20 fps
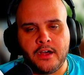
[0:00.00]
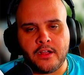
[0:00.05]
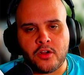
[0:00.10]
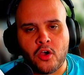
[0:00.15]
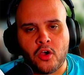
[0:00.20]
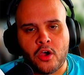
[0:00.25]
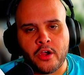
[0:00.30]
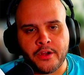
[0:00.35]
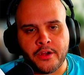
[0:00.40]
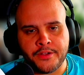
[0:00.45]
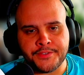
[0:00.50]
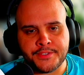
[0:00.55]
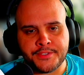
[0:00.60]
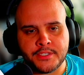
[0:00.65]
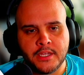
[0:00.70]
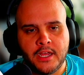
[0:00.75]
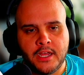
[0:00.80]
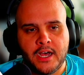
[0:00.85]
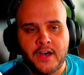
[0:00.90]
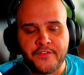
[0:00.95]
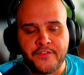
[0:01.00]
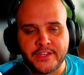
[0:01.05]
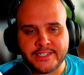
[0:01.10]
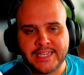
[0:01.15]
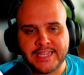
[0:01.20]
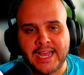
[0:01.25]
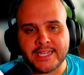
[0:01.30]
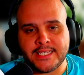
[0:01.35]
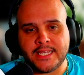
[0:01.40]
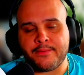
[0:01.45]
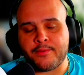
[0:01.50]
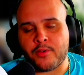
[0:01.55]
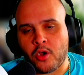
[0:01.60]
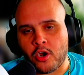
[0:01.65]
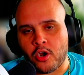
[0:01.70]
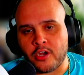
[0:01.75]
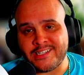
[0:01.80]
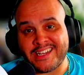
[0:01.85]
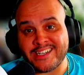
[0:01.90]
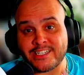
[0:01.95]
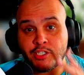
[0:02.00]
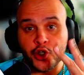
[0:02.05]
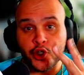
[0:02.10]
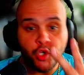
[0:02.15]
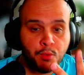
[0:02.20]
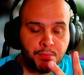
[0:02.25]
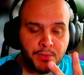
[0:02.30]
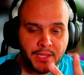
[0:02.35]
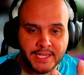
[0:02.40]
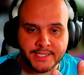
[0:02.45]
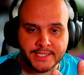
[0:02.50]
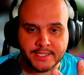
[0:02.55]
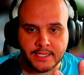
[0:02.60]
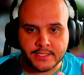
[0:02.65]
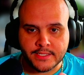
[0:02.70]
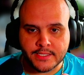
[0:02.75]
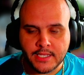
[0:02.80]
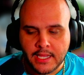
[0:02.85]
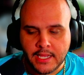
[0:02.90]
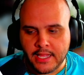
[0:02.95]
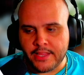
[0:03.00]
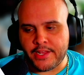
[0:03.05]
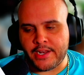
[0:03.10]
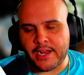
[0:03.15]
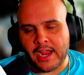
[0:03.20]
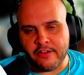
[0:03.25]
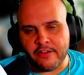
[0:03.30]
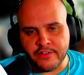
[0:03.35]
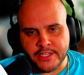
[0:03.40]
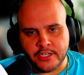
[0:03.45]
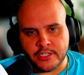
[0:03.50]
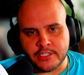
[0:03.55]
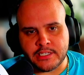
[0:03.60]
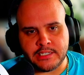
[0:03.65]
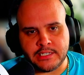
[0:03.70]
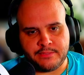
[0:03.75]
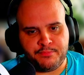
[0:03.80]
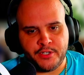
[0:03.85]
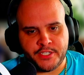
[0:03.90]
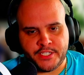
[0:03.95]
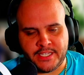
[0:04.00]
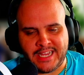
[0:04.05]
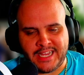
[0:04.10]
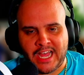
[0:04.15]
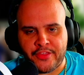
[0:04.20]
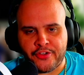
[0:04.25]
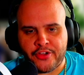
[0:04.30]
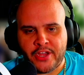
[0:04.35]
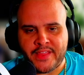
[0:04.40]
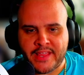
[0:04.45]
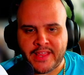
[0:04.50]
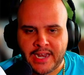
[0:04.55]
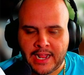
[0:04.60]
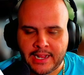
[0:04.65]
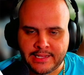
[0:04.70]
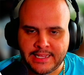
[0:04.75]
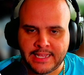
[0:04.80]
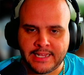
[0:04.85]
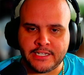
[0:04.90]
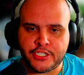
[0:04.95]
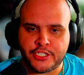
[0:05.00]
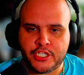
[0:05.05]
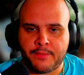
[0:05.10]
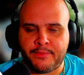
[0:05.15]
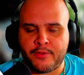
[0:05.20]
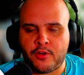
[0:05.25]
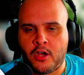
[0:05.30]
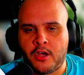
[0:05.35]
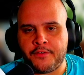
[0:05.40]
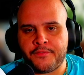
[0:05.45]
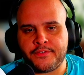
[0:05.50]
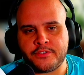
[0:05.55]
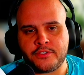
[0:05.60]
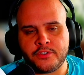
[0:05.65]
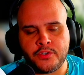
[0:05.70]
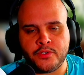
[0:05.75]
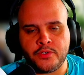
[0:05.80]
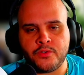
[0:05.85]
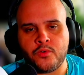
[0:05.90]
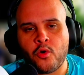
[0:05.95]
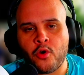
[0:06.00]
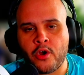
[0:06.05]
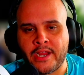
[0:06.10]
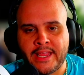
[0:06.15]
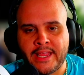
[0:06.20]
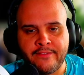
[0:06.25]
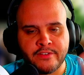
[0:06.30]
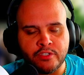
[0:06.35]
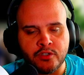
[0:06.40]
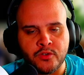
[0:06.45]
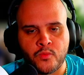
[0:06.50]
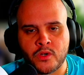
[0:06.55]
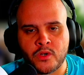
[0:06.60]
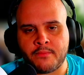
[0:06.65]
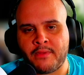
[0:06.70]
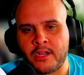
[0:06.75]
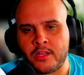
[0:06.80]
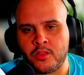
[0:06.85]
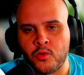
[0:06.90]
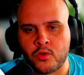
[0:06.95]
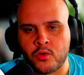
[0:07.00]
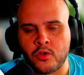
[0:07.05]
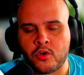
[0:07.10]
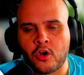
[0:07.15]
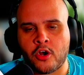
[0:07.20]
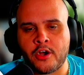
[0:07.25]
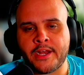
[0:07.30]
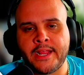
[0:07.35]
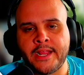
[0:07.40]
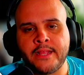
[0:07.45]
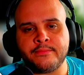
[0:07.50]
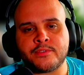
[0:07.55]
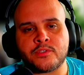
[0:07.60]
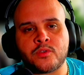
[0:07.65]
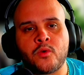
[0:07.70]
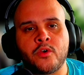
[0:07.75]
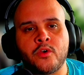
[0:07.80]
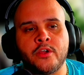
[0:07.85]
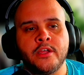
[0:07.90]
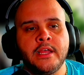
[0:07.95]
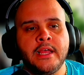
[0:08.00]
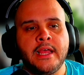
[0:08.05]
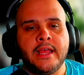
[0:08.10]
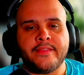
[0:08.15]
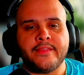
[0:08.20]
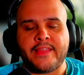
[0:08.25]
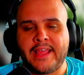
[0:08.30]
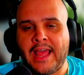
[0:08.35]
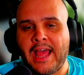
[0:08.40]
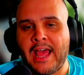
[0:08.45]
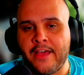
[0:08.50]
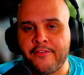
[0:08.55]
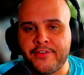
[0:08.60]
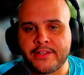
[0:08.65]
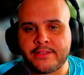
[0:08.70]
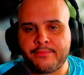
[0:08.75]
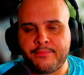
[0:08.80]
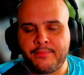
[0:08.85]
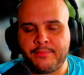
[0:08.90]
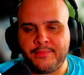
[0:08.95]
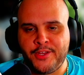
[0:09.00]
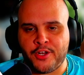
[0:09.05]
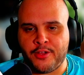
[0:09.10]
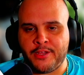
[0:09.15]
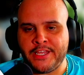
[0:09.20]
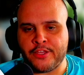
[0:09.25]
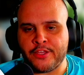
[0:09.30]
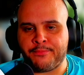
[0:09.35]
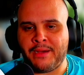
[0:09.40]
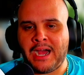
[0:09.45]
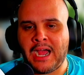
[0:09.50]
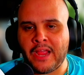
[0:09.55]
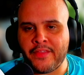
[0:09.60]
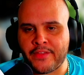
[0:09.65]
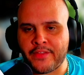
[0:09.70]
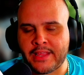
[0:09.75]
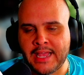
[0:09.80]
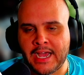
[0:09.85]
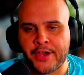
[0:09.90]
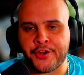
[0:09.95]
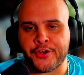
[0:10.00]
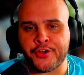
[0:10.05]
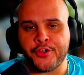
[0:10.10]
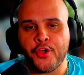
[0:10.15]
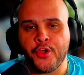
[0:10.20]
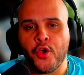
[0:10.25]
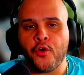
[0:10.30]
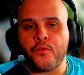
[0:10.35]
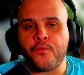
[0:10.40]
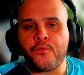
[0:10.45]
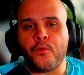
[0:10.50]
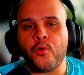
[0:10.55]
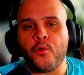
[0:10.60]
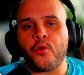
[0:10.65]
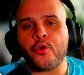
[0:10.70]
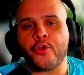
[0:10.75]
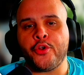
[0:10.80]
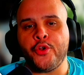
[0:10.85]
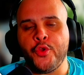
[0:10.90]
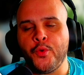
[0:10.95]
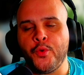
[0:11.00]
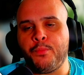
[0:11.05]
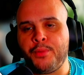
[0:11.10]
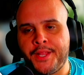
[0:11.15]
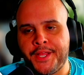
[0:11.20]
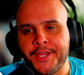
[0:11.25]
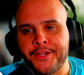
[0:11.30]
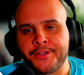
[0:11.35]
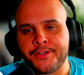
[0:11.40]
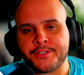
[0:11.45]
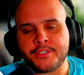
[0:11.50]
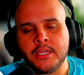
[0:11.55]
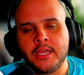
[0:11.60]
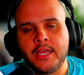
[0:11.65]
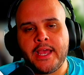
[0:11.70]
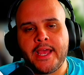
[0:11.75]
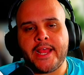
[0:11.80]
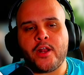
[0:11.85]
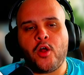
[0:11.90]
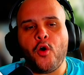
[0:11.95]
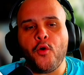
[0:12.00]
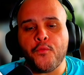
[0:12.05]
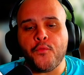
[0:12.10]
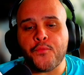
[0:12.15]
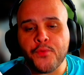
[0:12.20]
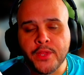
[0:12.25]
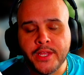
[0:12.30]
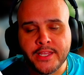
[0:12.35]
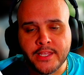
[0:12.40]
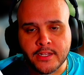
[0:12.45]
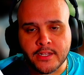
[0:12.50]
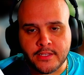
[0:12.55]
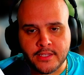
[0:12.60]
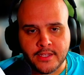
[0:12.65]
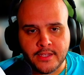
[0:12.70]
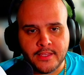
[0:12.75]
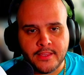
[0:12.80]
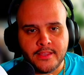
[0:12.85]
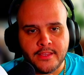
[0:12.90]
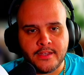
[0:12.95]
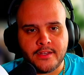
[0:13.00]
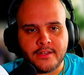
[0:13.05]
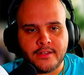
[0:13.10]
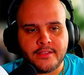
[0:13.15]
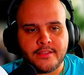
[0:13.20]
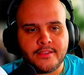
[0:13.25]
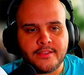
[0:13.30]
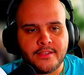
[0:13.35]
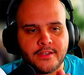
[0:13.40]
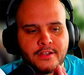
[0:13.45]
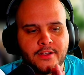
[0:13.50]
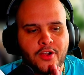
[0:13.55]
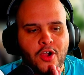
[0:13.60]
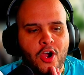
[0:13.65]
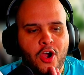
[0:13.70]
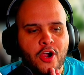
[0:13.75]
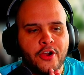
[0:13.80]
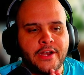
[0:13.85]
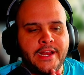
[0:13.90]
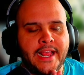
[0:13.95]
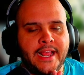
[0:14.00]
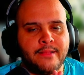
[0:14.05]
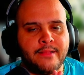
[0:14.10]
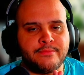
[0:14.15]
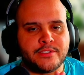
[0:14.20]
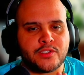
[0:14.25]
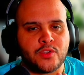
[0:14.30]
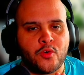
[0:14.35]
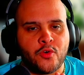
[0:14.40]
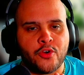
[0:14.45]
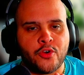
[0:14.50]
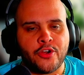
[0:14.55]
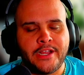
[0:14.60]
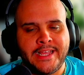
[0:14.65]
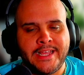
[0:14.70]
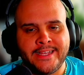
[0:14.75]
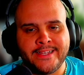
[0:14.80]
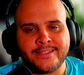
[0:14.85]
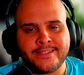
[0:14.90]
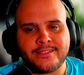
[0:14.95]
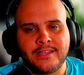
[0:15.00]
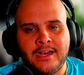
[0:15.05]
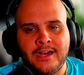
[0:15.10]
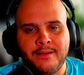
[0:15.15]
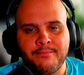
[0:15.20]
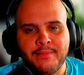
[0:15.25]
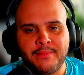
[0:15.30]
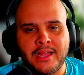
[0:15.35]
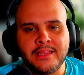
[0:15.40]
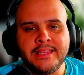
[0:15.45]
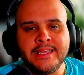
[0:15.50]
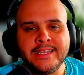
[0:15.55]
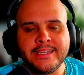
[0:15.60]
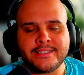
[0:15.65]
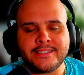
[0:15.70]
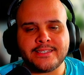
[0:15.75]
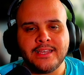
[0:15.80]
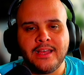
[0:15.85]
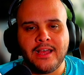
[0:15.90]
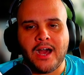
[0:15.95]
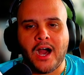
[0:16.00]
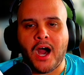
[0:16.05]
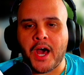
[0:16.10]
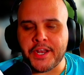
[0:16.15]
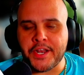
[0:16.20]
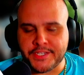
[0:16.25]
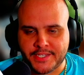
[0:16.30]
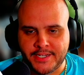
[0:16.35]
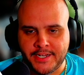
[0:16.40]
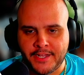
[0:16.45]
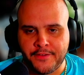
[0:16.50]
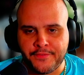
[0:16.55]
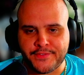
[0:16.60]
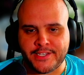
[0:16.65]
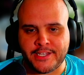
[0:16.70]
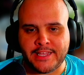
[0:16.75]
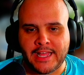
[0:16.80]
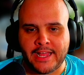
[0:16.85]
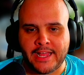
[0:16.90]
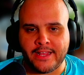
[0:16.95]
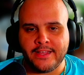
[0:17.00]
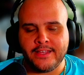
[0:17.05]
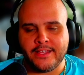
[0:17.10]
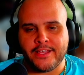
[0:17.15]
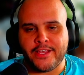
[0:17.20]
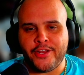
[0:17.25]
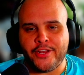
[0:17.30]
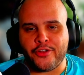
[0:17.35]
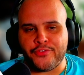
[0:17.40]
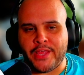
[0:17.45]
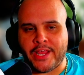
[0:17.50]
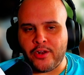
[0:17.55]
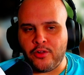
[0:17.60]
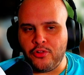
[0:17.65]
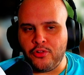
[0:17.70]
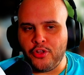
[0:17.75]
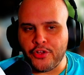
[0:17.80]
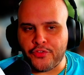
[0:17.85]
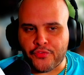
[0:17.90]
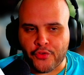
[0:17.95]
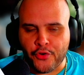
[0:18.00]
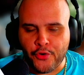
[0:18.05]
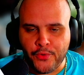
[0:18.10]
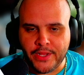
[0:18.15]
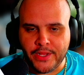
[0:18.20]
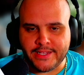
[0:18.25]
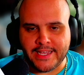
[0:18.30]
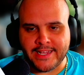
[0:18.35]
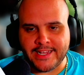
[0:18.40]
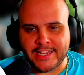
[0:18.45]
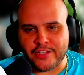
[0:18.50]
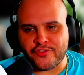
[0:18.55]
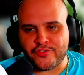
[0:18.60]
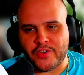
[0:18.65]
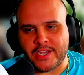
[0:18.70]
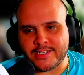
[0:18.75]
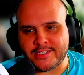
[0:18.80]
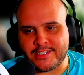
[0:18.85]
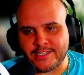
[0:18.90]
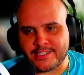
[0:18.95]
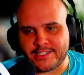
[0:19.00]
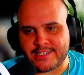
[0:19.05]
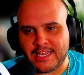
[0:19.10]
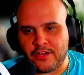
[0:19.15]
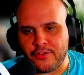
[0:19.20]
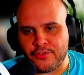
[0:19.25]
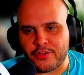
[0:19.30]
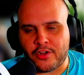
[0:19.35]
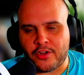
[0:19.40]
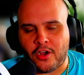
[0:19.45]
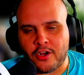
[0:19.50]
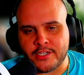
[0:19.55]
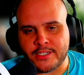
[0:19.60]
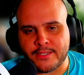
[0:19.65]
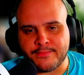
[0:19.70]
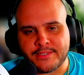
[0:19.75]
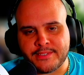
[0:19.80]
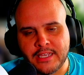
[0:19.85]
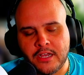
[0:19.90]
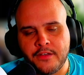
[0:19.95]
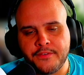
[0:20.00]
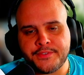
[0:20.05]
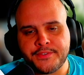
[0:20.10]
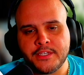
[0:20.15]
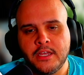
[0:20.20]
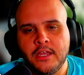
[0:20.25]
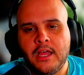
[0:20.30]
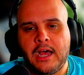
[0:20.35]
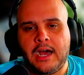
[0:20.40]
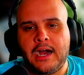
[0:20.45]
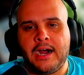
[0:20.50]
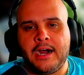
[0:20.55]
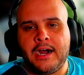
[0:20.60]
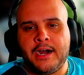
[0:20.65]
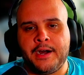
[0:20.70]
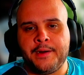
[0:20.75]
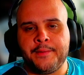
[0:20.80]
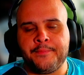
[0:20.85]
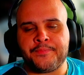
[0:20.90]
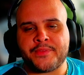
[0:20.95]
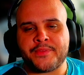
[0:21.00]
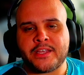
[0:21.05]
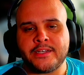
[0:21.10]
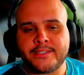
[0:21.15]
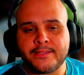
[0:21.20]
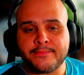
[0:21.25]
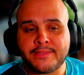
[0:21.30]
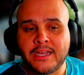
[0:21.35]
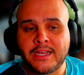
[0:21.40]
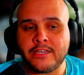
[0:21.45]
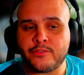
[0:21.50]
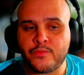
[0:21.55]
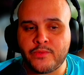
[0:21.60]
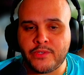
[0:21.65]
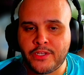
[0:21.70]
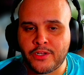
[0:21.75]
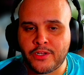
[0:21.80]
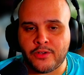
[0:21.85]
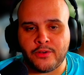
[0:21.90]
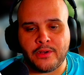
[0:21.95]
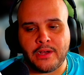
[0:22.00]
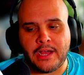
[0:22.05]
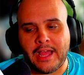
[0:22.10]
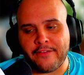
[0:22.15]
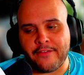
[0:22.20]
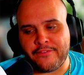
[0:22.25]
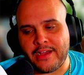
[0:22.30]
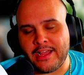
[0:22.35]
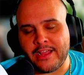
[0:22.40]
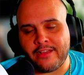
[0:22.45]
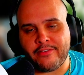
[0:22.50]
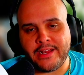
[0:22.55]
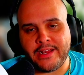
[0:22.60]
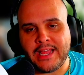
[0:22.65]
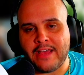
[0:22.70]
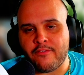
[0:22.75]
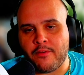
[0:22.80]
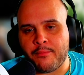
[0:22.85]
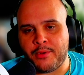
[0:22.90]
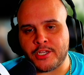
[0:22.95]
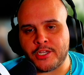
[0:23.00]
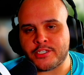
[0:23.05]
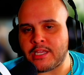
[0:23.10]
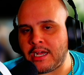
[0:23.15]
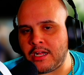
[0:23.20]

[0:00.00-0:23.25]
cards of the exact same cards as 2 playsets, and everything else gets put together, and then I ship it off to, or I give it to one of my local card game store. They have it, either behind the counter for new players, and hopefully the card game store is at least honest enough so that they don't look through it and they try to sell the cards themselves. Because sometimes if I already have a bunch of